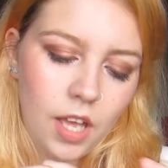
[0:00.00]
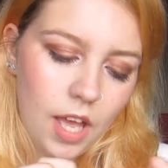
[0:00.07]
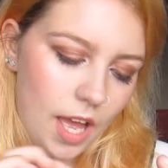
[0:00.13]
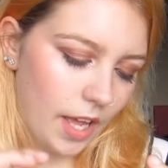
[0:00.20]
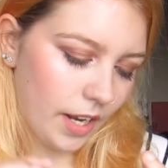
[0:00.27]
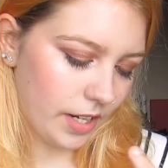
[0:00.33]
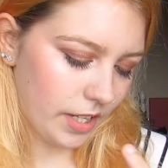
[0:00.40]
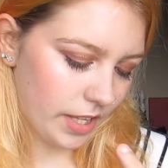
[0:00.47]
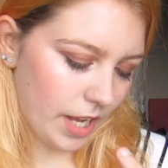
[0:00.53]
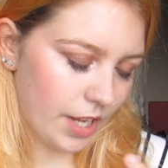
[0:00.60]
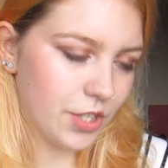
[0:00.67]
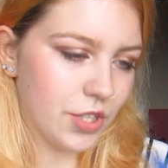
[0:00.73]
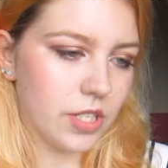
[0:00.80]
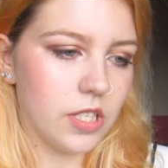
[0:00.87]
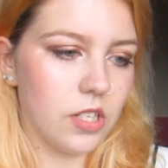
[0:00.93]
and they're
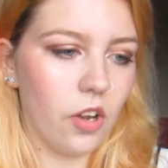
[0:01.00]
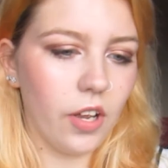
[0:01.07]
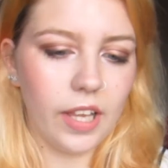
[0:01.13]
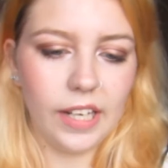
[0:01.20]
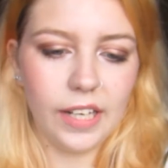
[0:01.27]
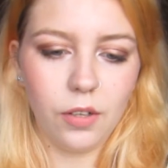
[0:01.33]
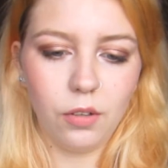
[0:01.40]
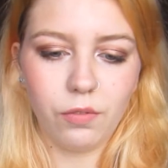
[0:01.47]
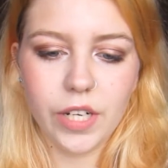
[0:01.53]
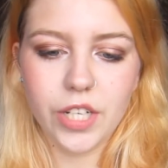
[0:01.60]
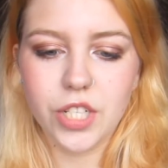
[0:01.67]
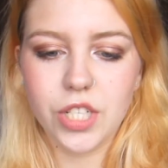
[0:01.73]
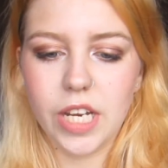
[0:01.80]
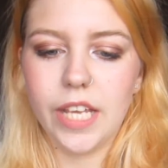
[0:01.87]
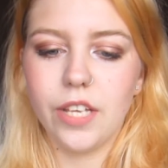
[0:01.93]
just like little
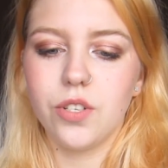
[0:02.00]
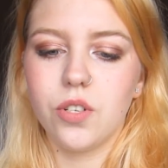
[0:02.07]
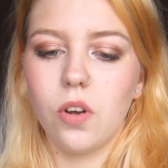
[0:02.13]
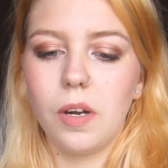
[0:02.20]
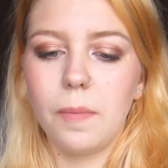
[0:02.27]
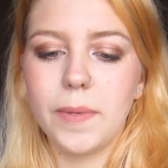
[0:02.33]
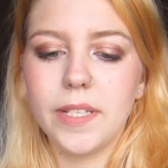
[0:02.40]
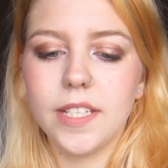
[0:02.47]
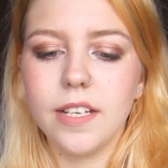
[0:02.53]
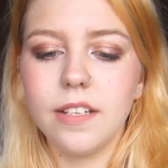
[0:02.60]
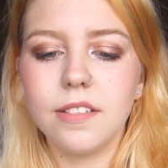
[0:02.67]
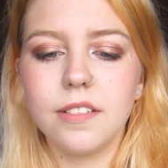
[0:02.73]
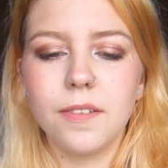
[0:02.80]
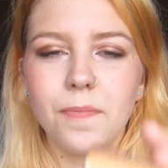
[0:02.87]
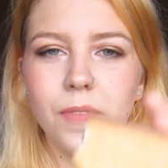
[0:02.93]
rich tea and chocolate
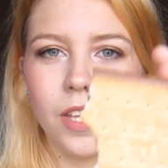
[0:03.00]
biscuits.